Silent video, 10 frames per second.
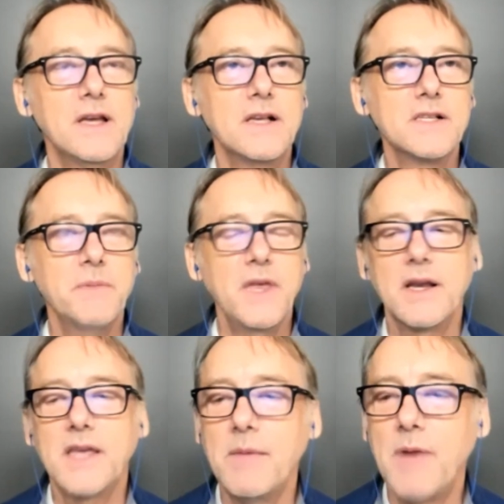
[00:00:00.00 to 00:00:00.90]
something
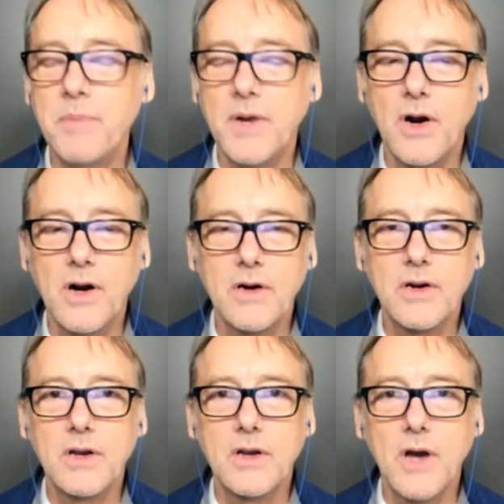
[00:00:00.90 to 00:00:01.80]
that came up in
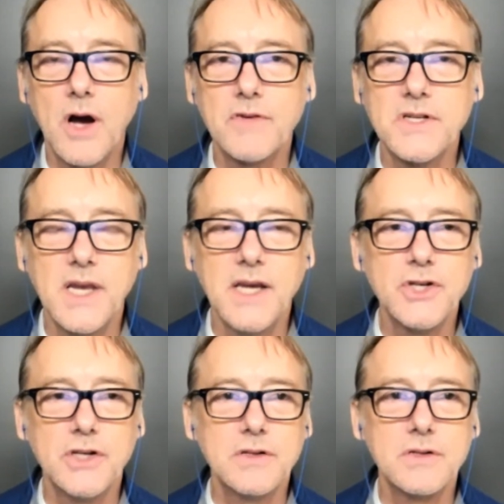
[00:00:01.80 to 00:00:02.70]
our
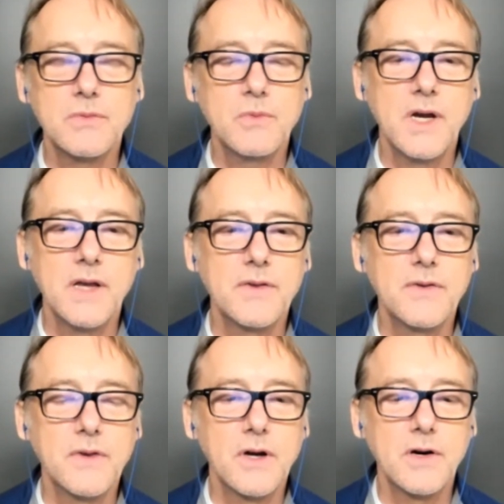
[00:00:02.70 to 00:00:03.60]
conversations with
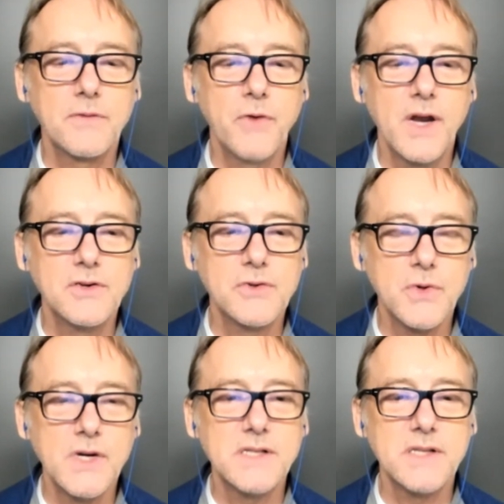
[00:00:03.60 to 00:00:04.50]
our friend
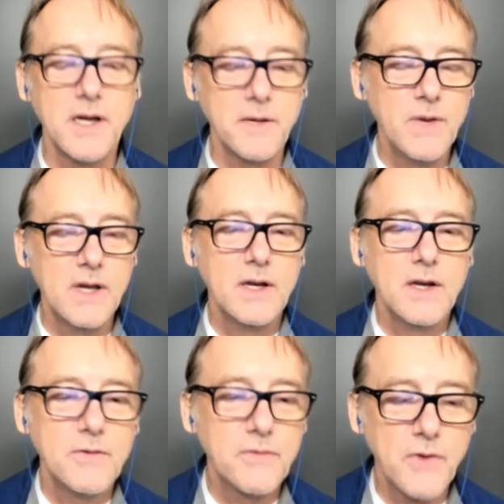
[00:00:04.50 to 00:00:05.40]
Teresa
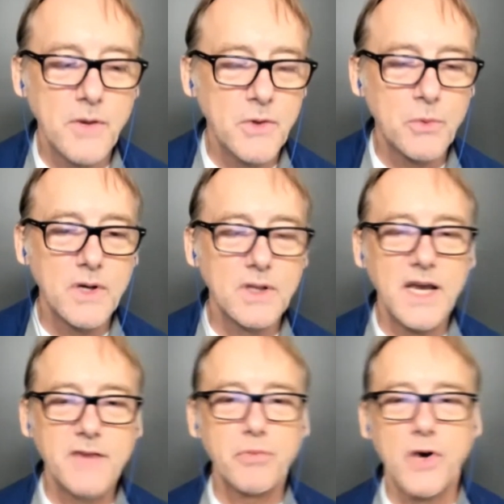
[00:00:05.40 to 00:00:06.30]
from the Real
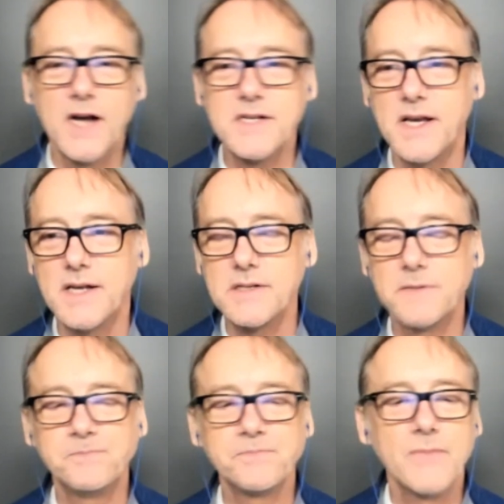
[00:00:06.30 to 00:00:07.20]
Life
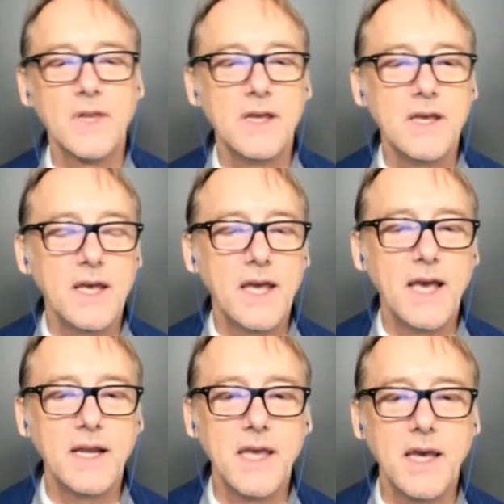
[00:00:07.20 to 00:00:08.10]
Process.
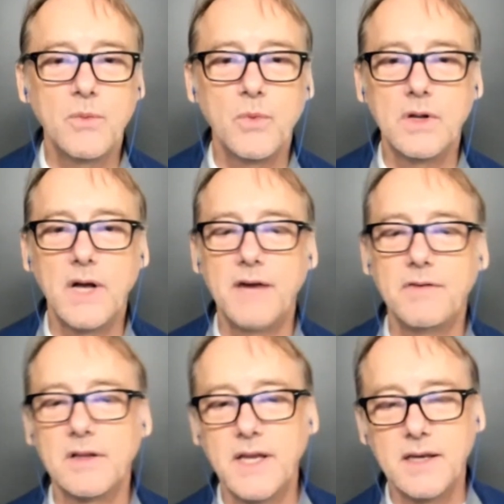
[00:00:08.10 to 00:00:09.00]
And again, we'll have a
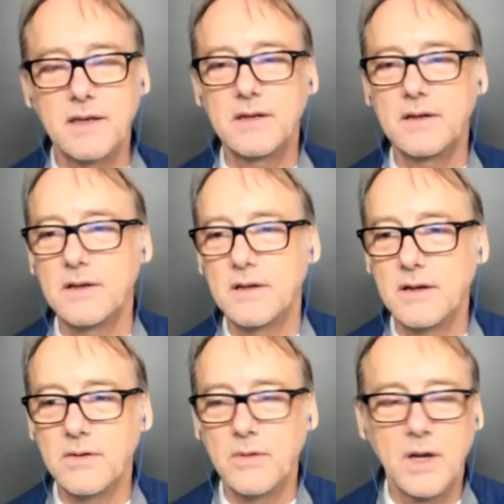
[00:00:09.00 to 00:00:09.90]
link
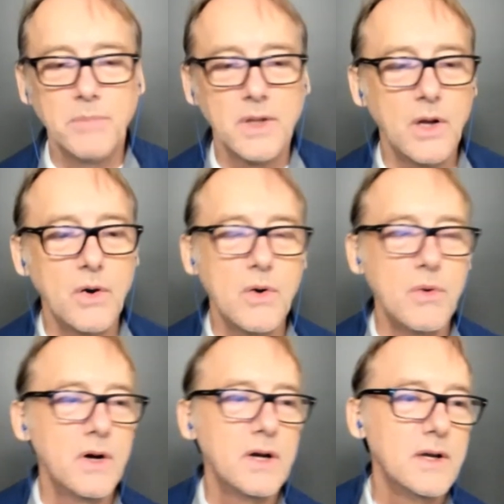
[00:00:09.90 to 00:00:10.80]

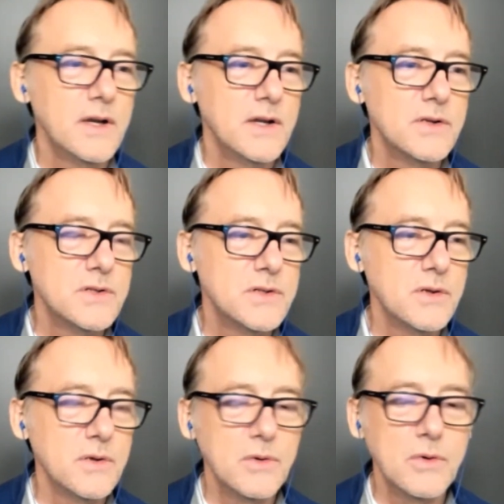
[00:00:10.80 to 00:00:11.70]
below
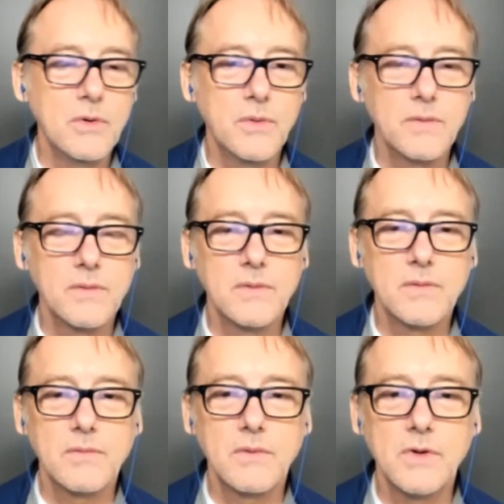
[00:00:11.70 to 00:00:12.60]
to
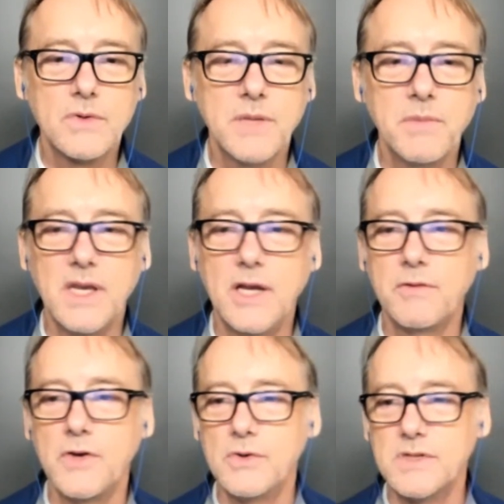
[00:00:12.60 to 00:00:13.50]
some of the
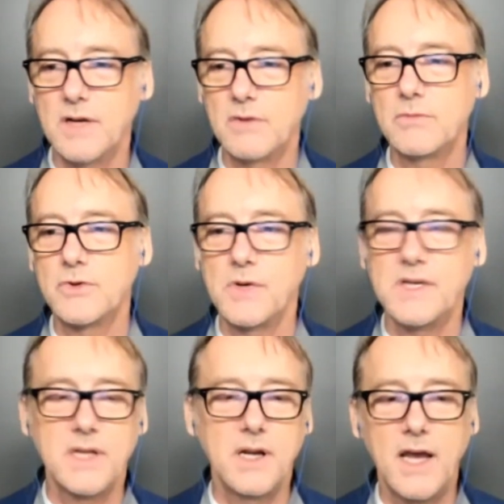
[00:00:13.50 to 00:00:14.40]
interviews that
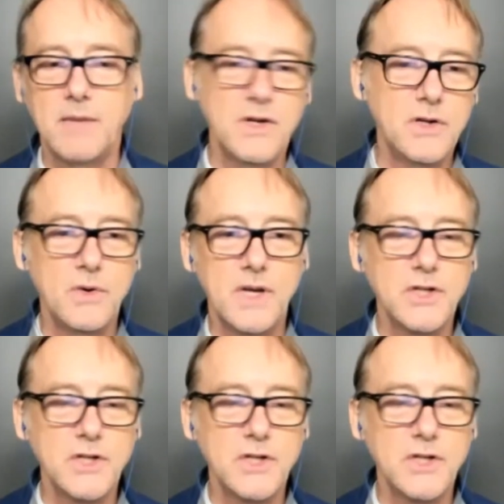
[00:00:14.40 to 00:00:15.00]
Teresa and I have been doing